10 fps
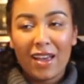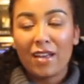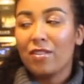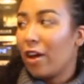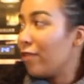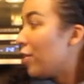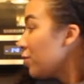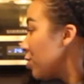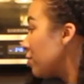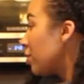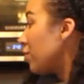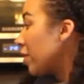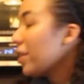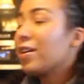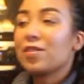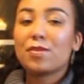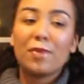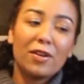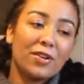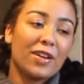I love though too that you can like
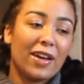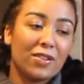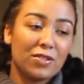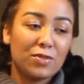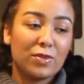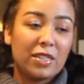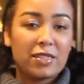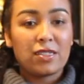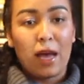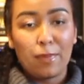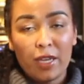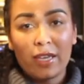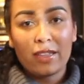smell your candles when this is happening.